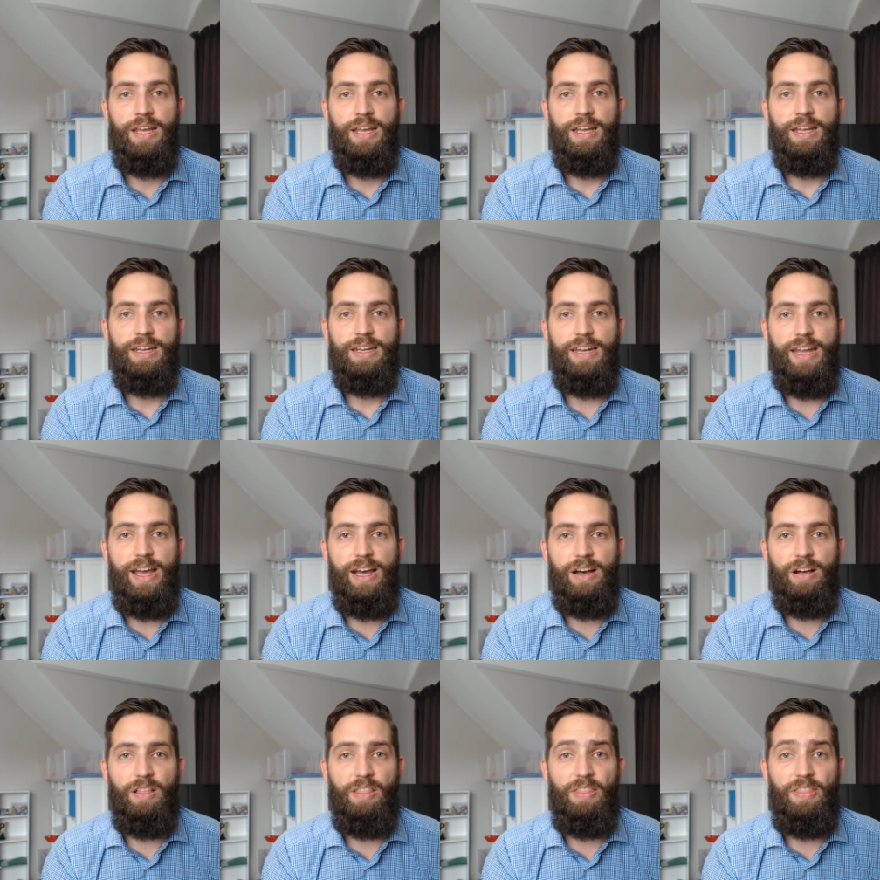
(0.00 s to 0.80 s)

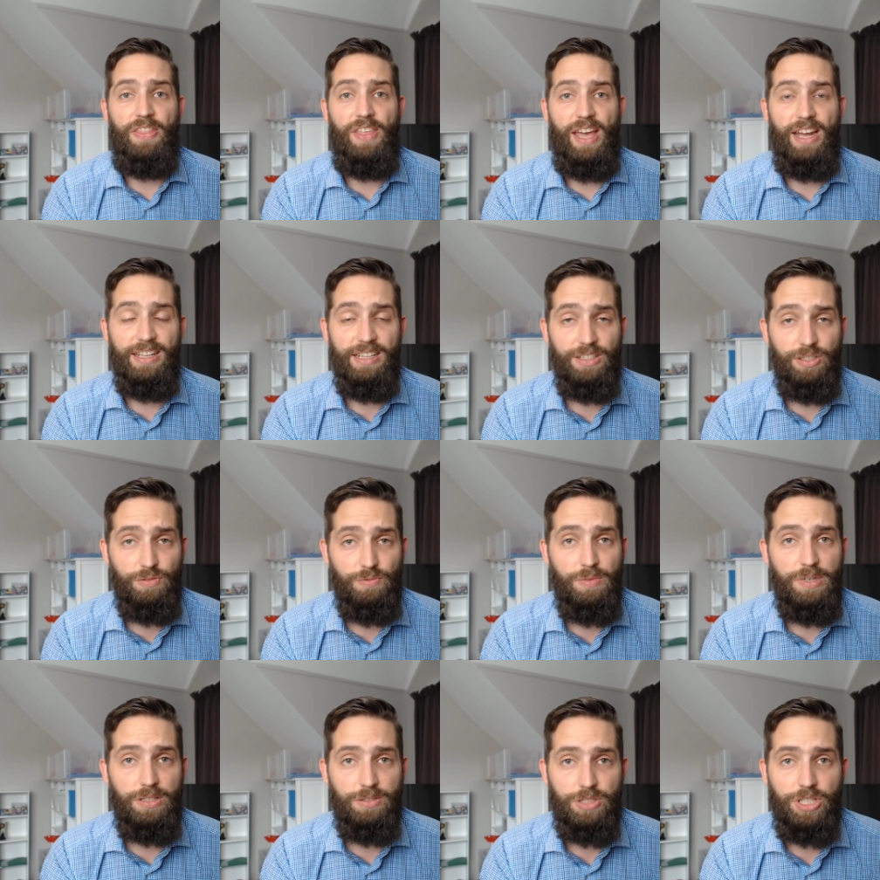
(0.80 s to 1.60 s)
Now, that is a
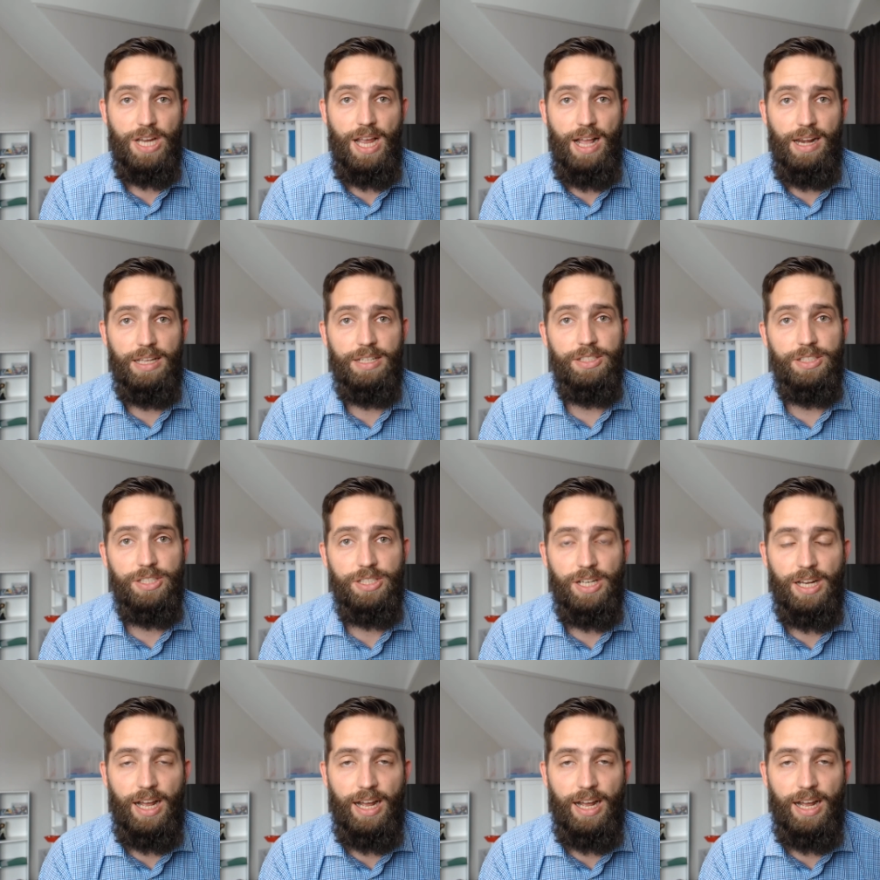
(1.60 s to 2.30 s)
real challenge.